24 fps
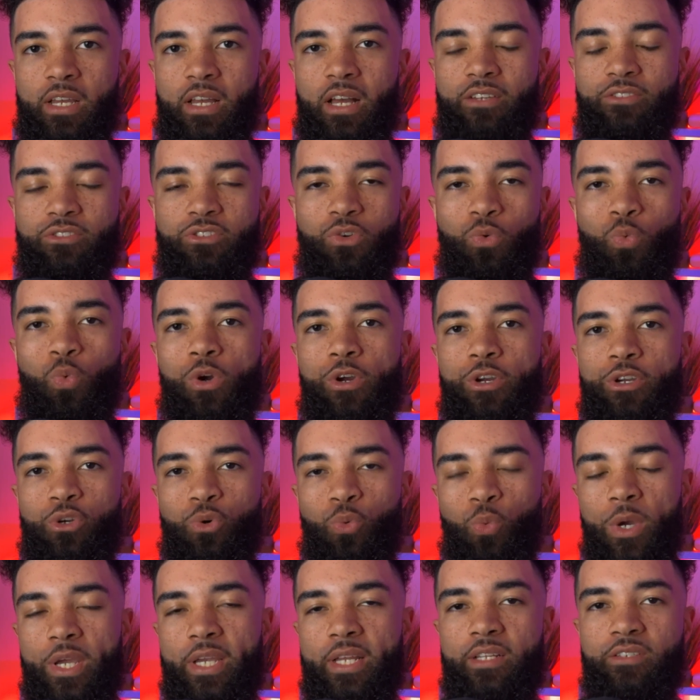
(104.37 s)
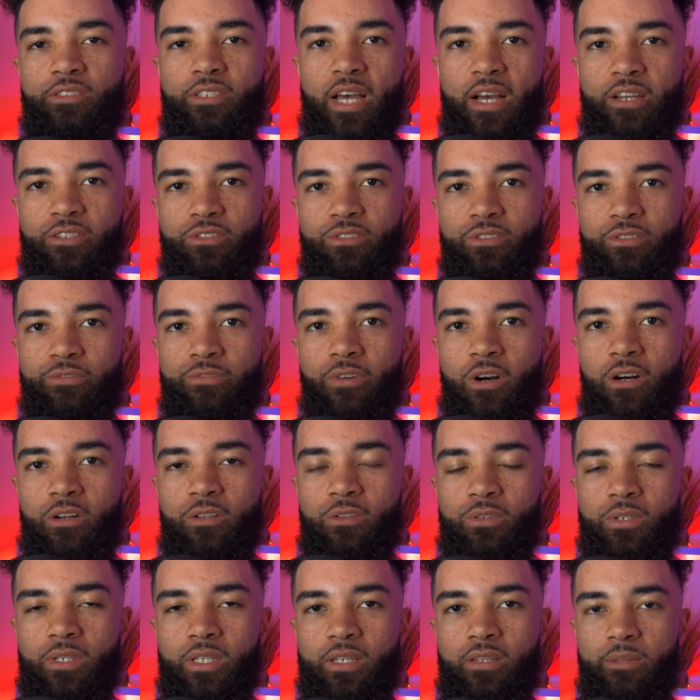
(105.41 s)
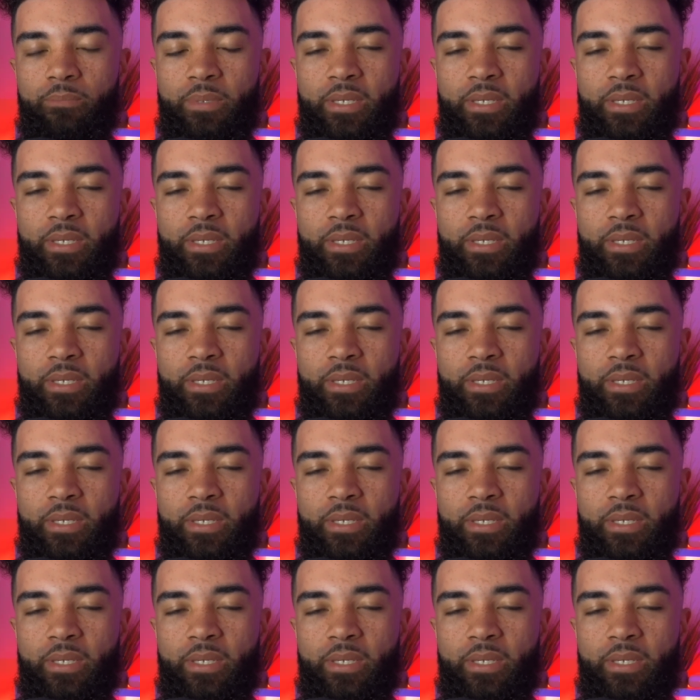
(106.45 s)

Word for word: as to where your weight is actually falling.